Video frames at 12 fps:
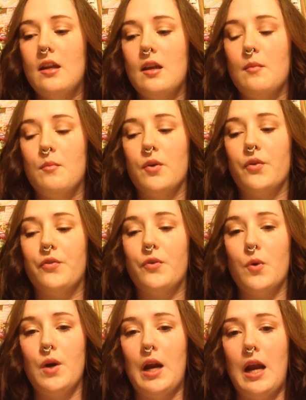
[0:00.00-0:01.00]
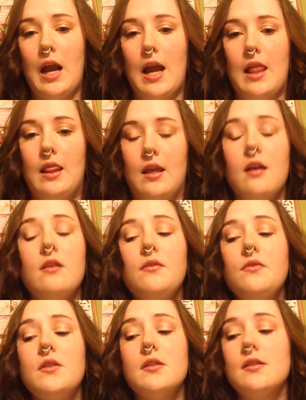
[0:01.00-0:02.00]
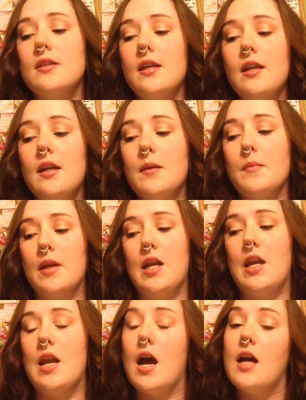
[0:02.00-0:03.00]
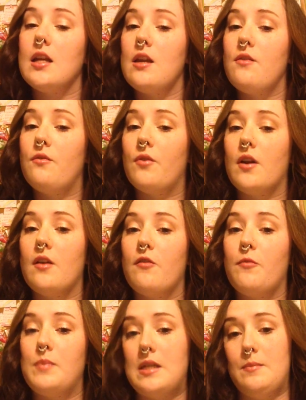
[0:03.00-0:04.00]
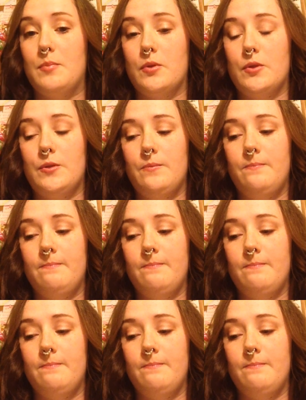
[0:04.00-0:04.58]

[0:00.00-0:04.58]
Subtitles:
Number 4, I love to sing, but not in front of people.